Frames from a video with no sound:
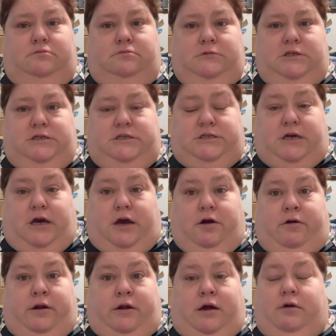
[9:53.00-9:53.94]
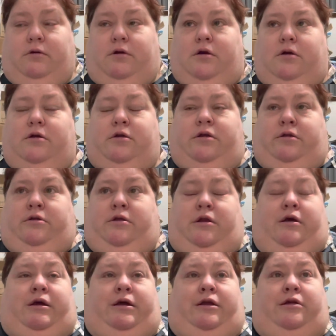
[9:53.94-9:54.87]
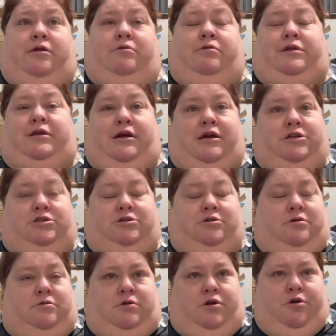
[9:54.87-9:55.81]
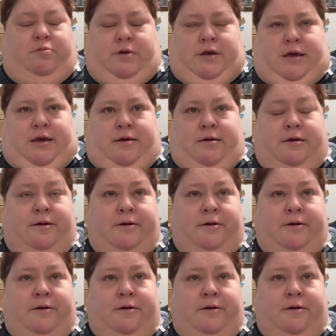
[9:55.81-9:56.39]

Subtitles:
So, and I ended it with, Dad, you don't know me.